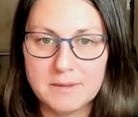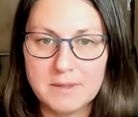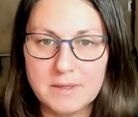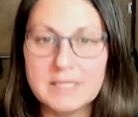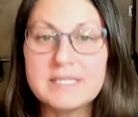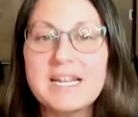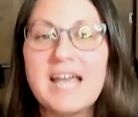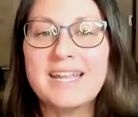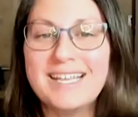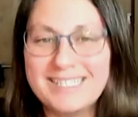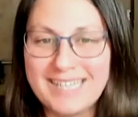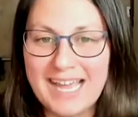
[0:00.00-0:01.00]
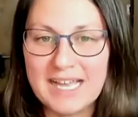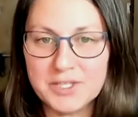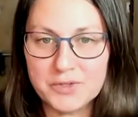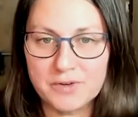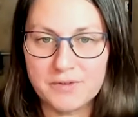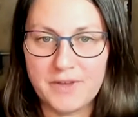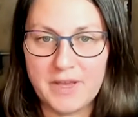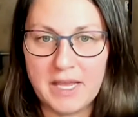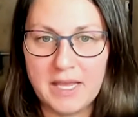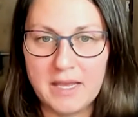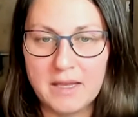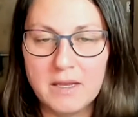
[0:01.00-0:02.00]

It's not a catastrophe.